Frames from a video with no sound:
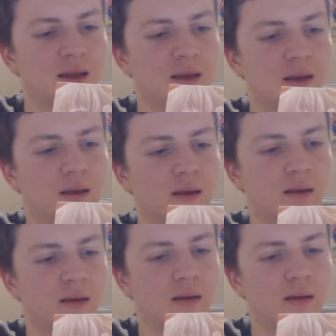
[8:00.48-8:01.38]
it's like
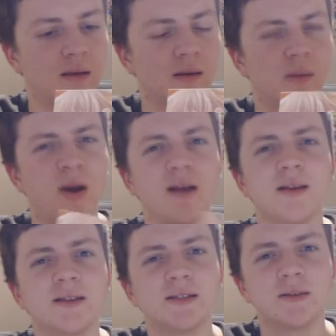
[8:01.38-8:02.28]

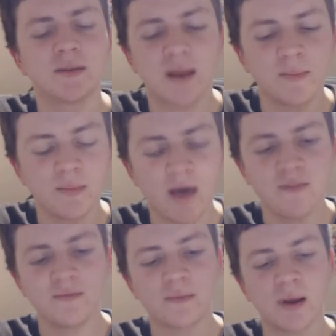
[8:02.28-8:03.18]
apparently it's I'm
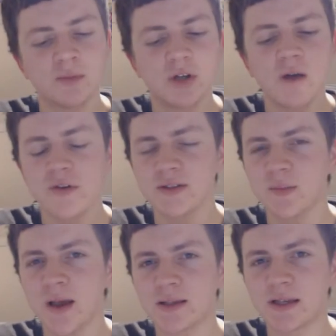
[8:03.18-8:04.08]
I've, I'm sure I've
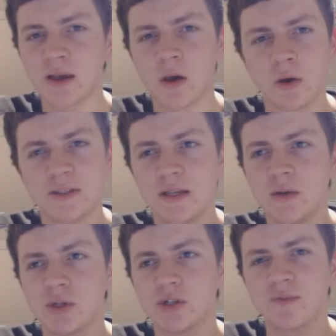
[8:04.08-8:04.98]
read somewhere that's like a
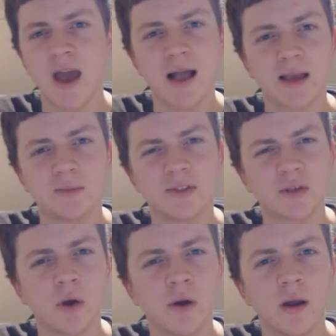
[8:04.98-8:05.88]
continuation of
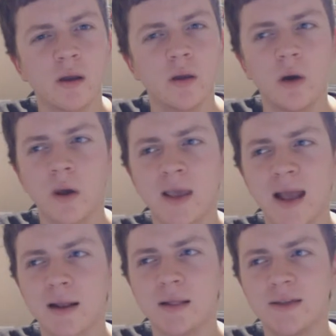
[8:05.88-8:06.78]
Cardcaptor Sakura,
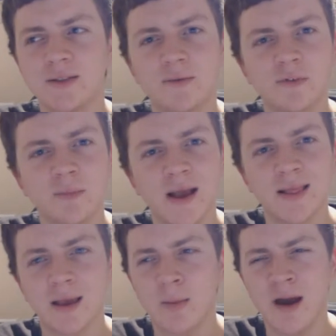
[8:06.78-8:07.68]
or it kind of leads on from
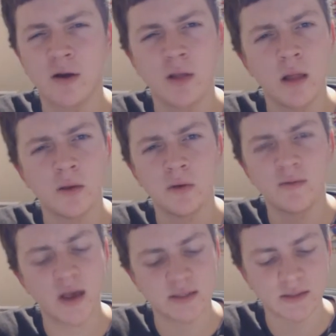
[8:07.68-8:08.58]
that in like a parallel
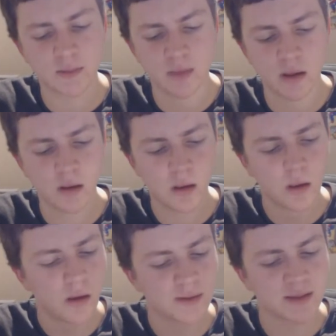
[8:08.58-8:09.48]
universe or something.
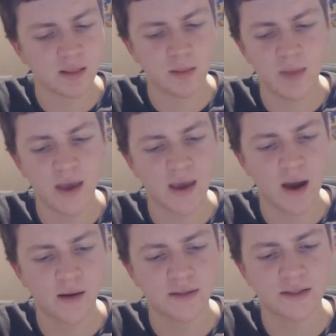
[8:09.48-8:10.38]
I think the
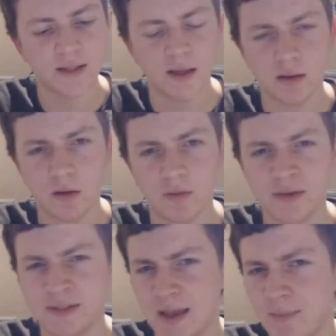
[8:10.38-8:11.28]
main characters like
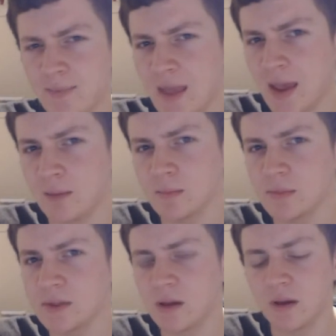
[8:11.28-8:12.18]
got the same
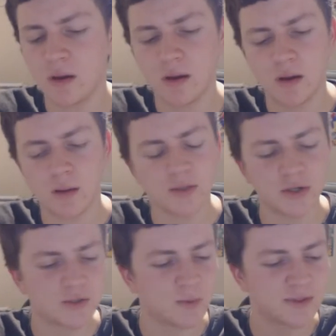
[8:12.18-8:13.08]
names.
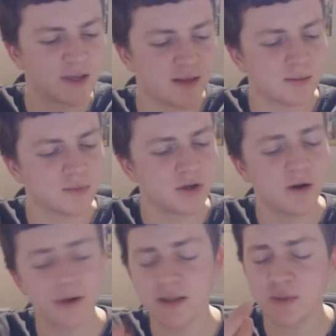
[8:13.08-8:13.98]
I'm sure someone said. I'm
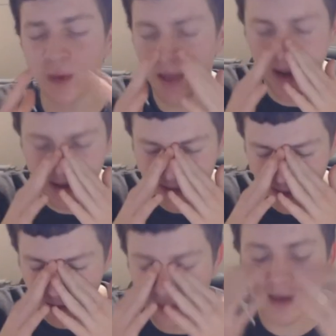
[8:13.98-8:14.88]
sure I read somewhere that
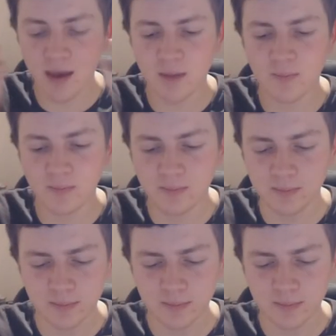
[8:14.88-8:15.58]
it's like the